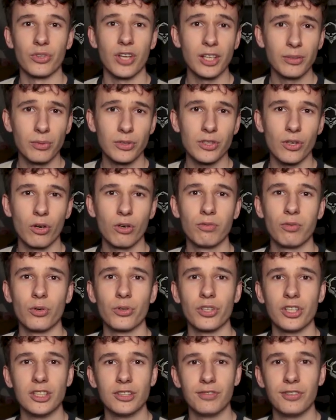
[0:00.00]
that was all for
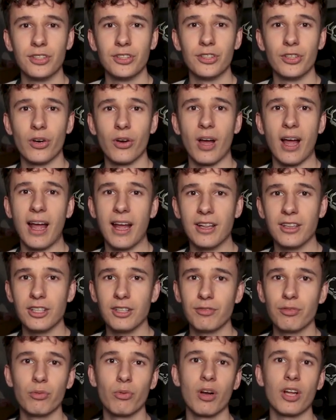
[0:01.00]
this video, and
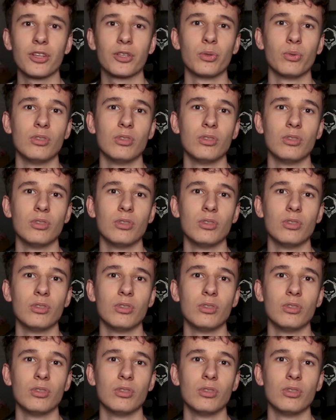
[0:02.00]
if you want